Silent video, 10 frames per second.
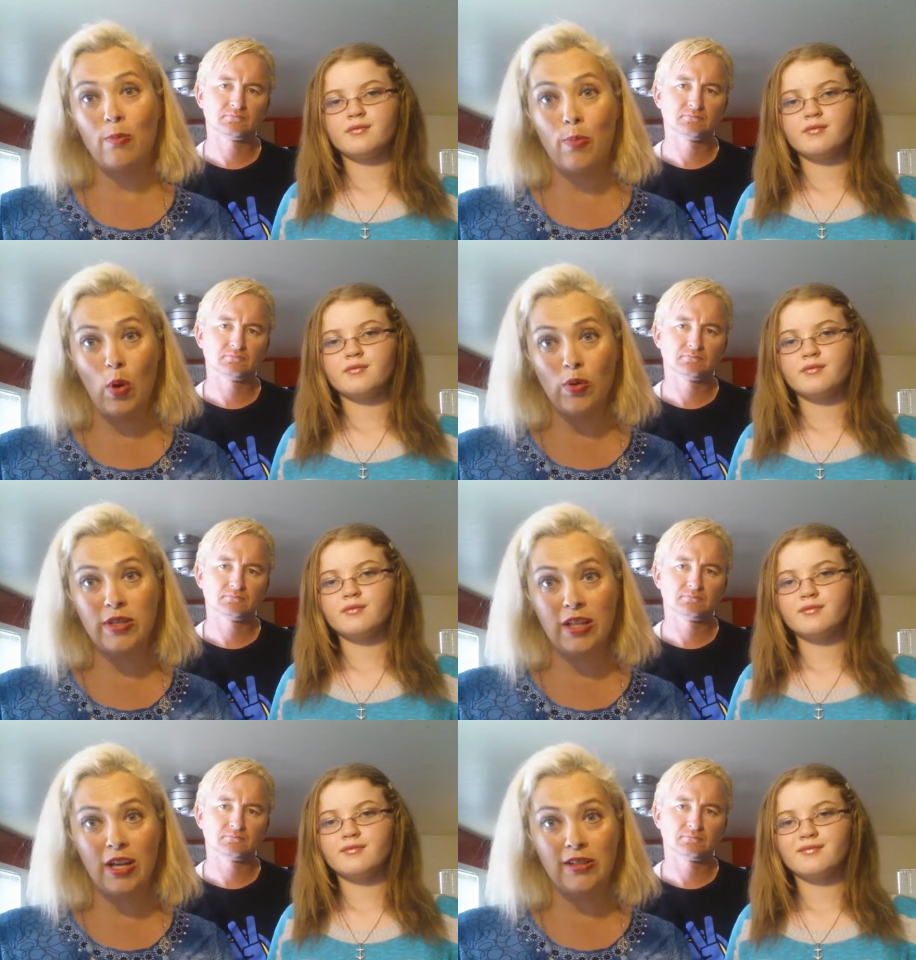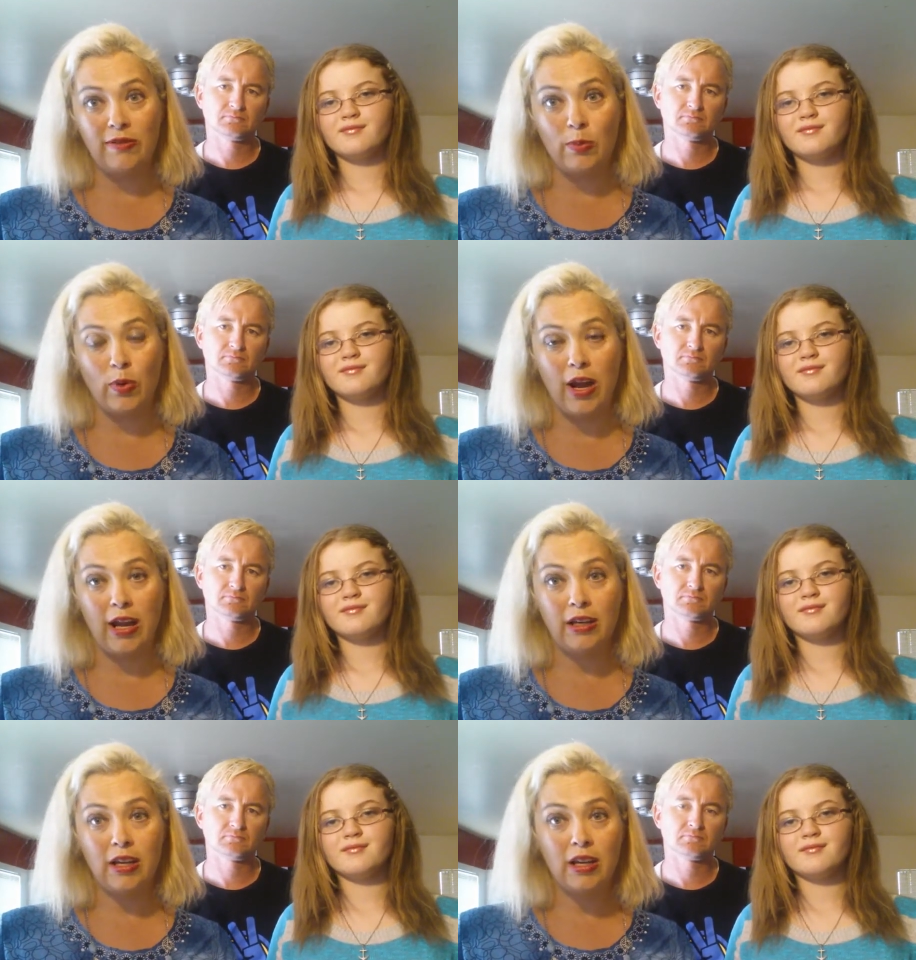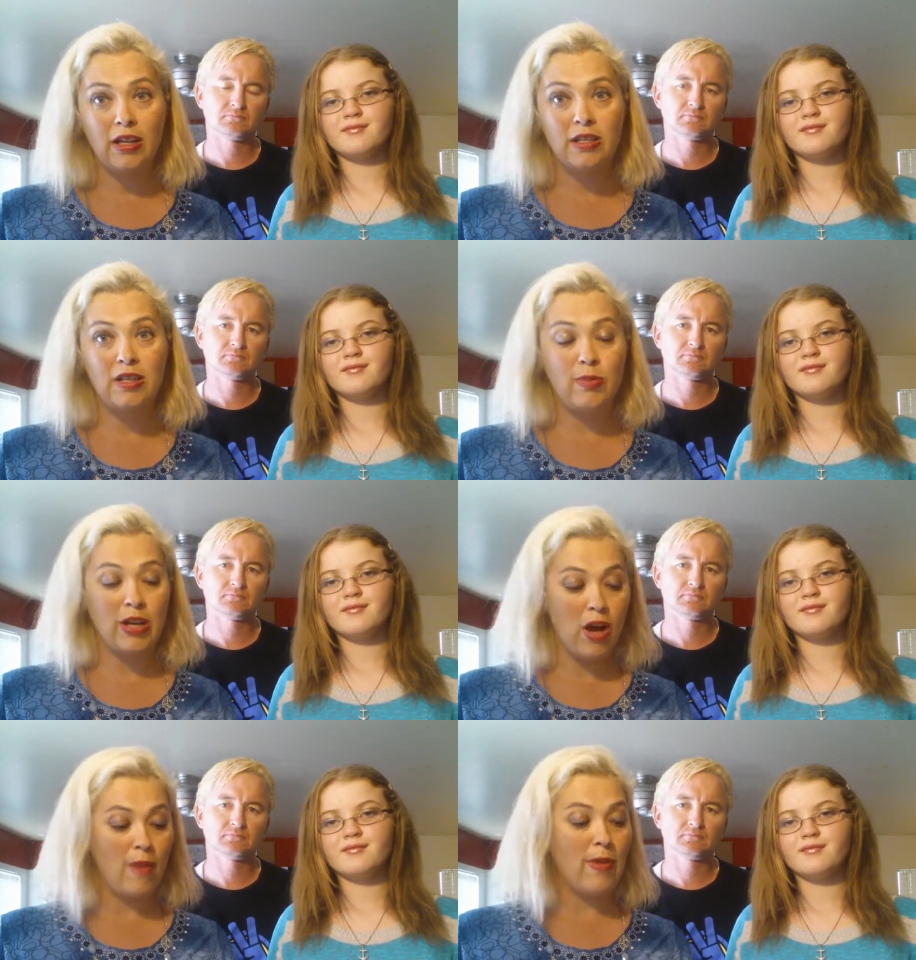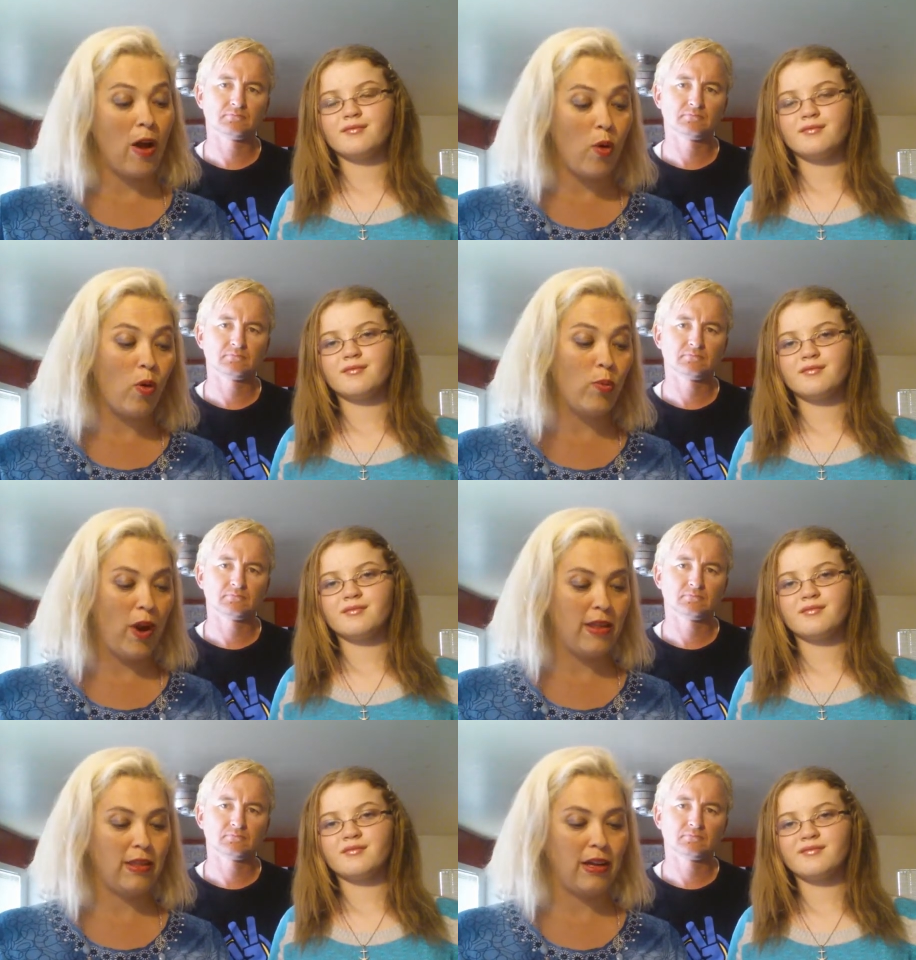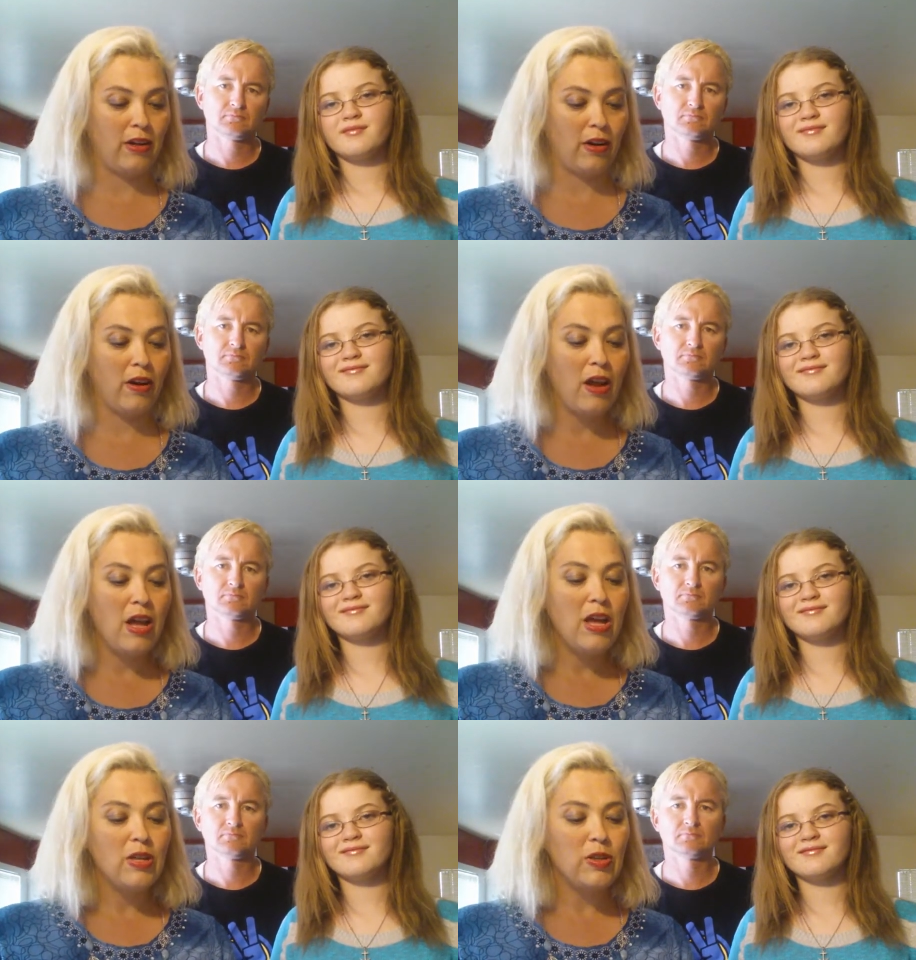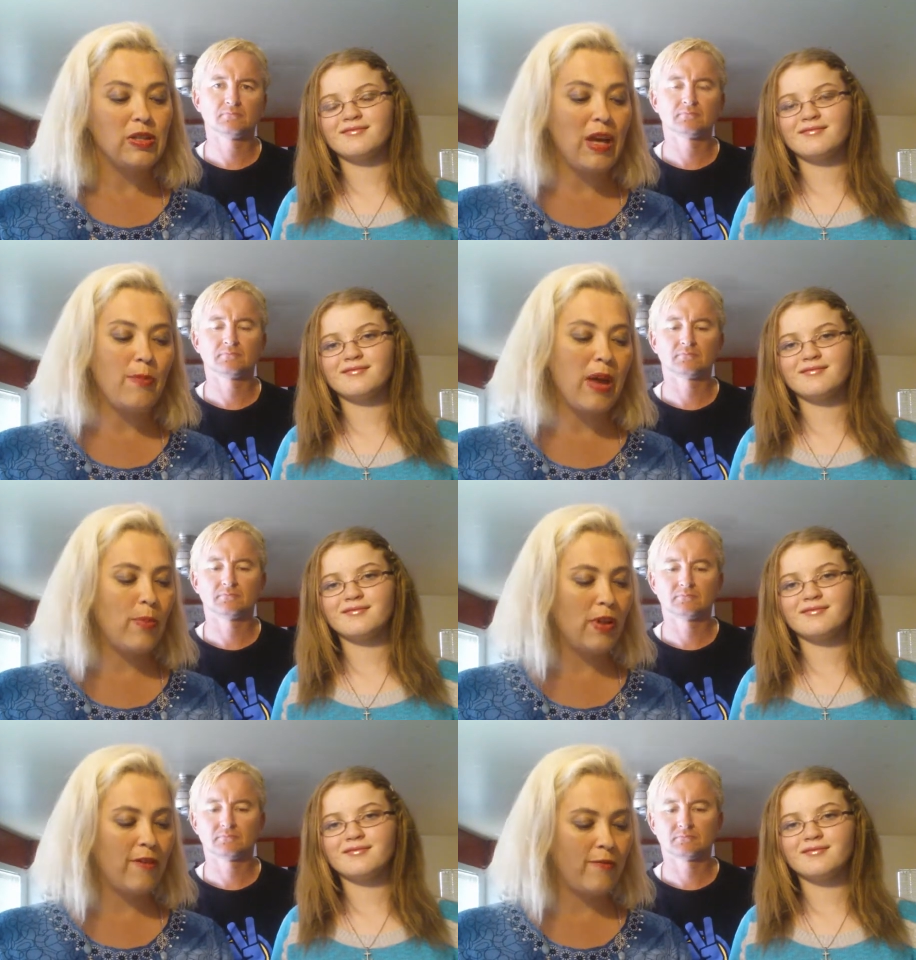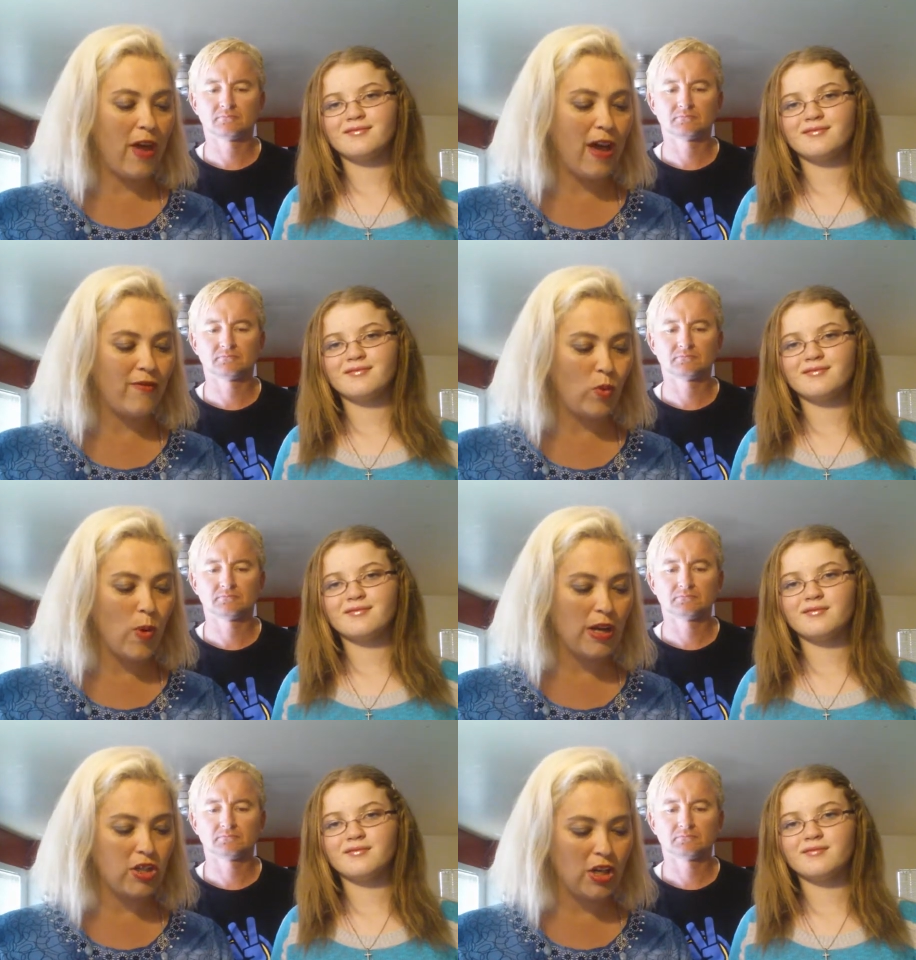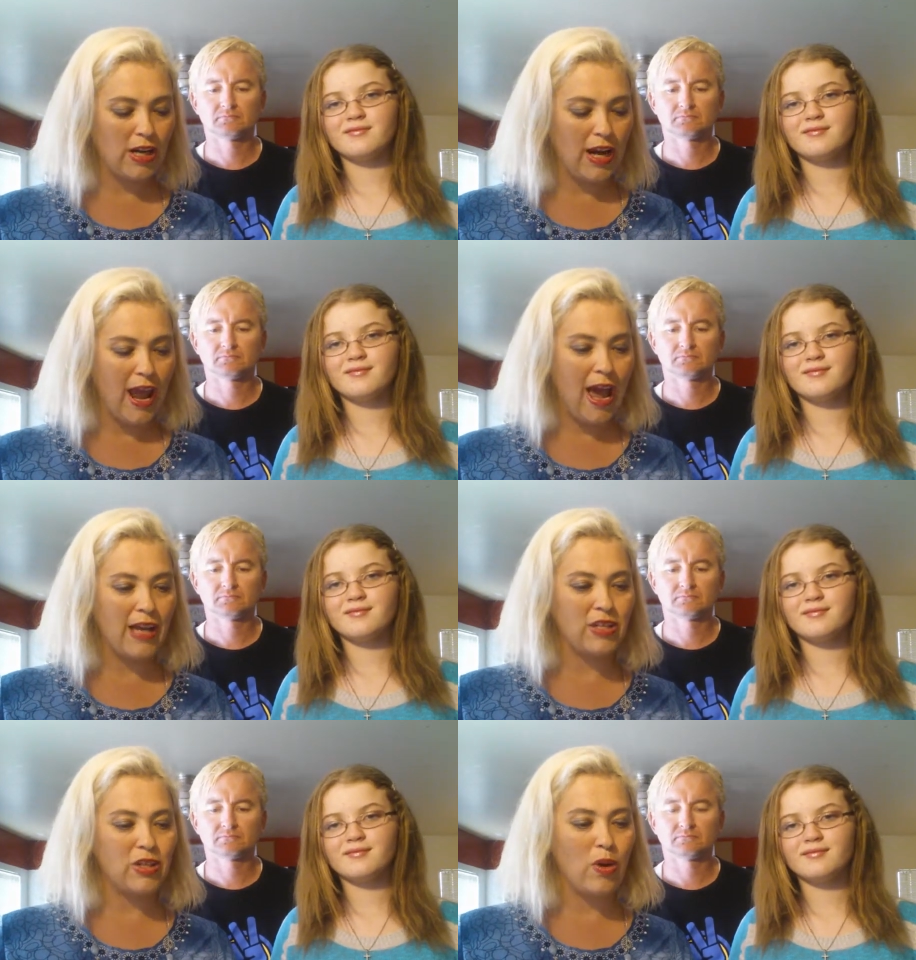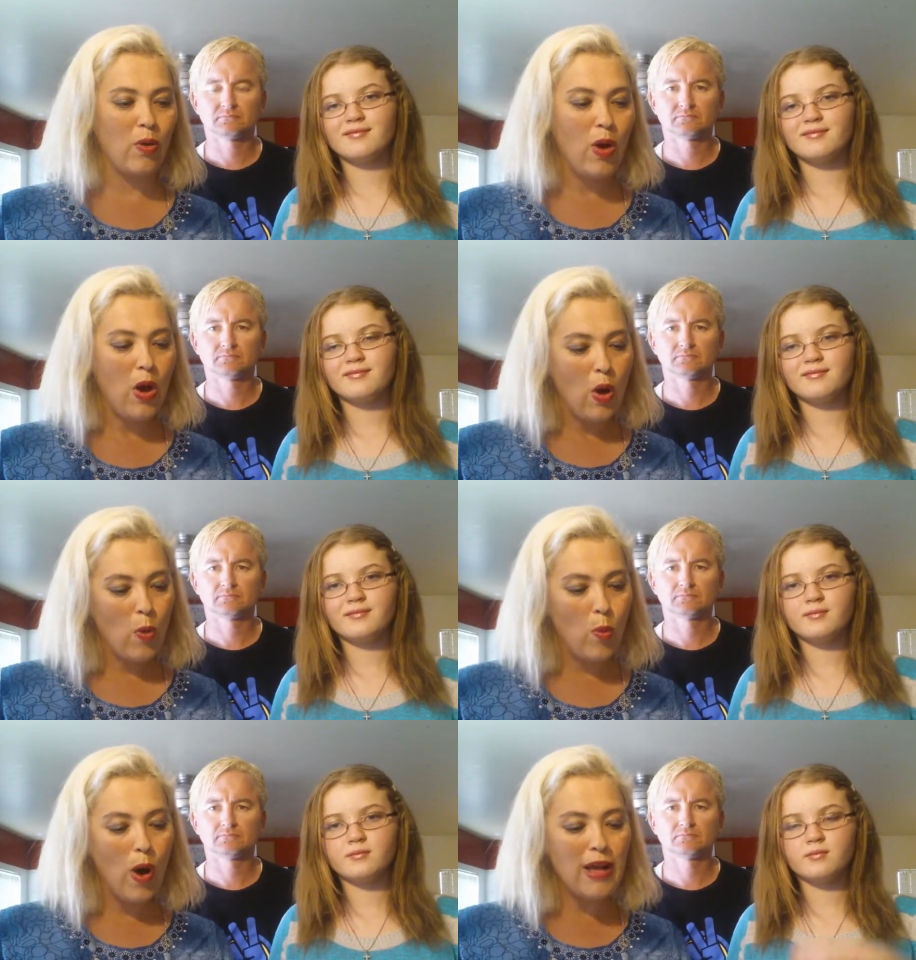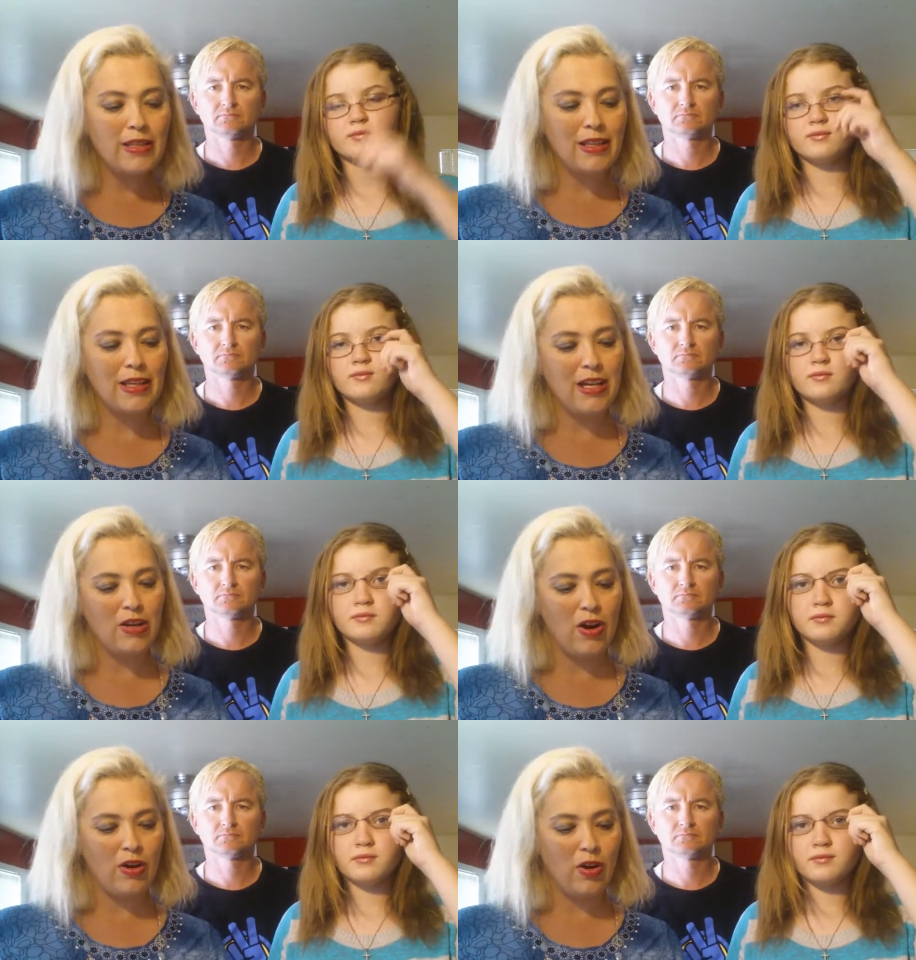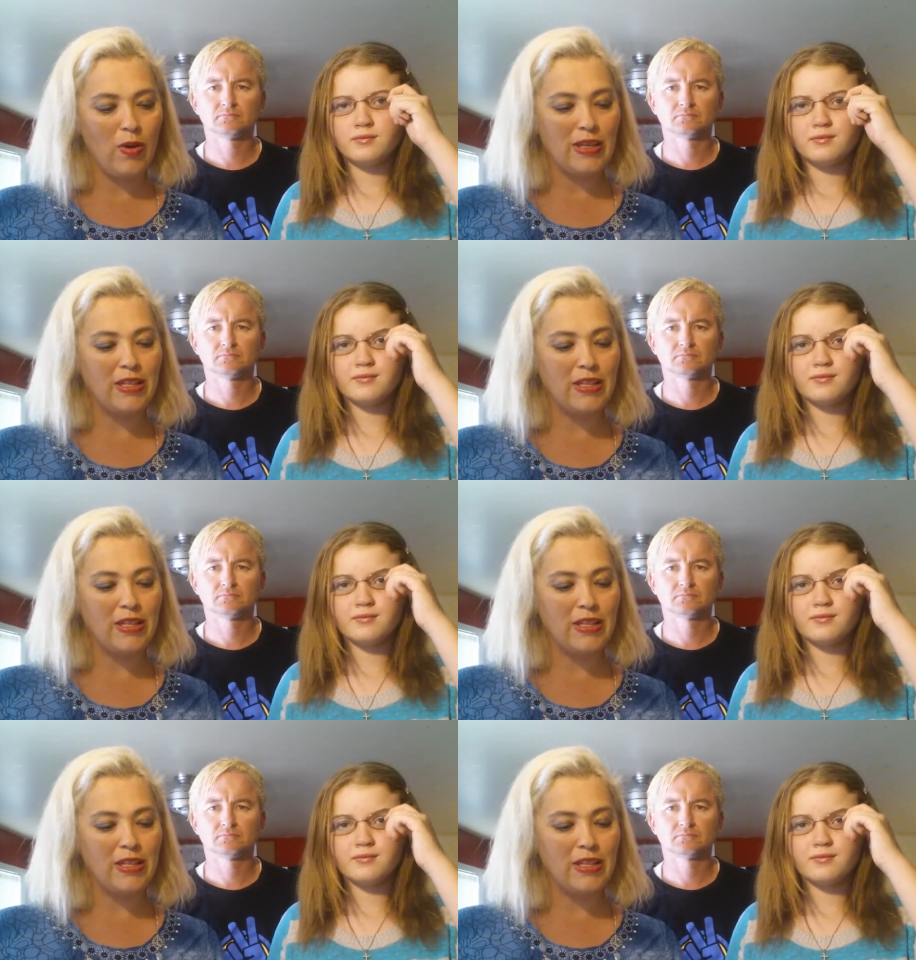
Speaker 1: both sides of the brain to become that whole brain thinker. So some people have, have questioned and asked, so was Leonardo a